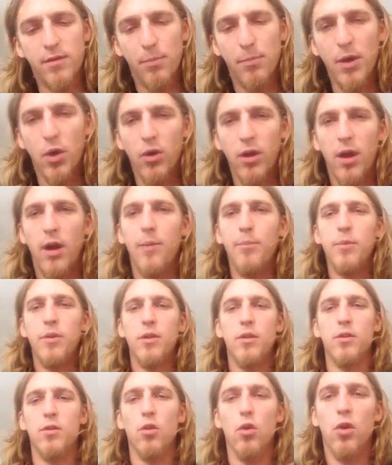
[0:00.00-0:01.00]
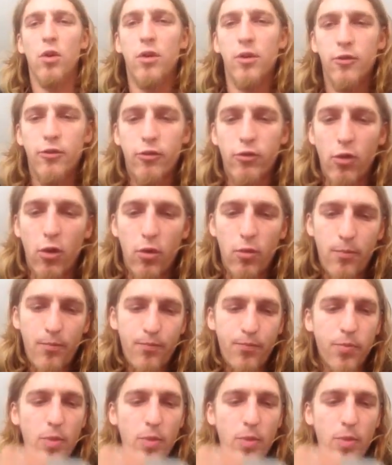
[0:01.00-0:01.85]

build up your control.